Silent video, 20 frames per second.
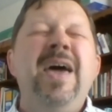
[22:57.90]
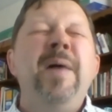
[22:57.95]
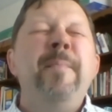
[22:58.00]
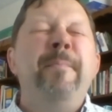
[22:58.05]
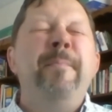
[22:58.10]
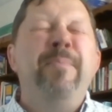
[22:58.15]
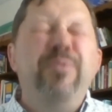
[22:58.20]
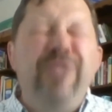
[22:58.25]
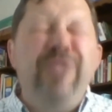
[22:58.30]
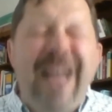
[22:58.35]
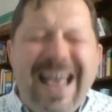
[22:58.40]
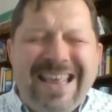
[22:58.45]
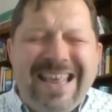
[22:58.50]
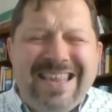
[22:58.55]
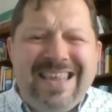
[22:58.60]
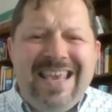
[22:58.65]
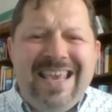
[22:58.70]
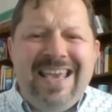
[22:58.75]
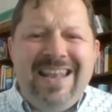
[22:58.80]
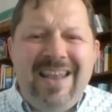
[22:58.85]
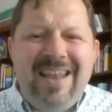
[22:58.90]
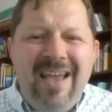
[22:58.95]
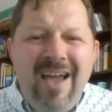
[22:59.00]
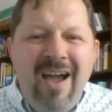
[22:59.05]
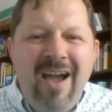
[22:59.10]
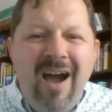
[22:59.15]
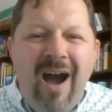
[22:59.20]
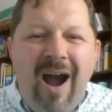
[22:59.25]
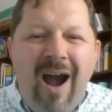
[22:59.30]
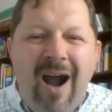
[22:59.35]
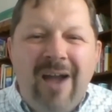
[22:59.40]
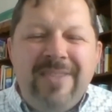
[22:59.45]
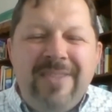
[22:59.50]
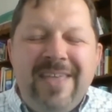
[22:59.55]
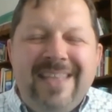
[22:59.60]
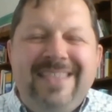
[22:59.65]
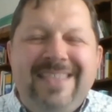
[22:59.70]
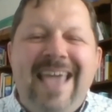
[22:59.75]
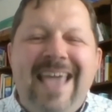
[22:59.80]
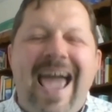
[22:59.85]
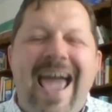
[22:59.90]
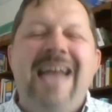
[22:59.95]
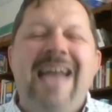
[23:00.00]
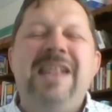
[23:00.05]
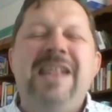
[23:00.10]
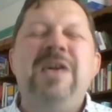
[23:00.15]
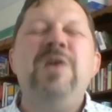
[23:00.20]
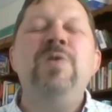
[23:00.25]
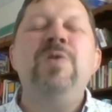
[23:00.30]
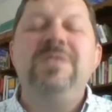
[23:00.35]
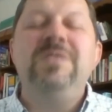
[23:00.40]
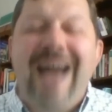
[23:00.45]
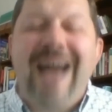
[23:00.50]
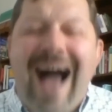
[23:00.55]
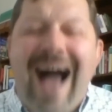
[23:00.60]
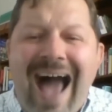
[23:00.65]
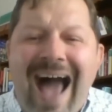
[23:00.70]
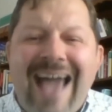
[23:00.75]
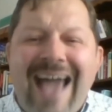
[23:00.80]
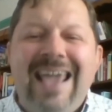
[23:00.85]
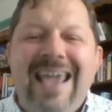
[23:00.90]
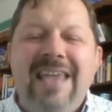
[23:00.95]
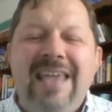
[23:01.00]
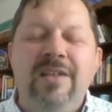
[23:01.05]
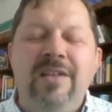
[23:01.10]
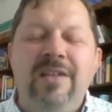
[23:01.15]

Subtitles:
blessed are the dead who die in the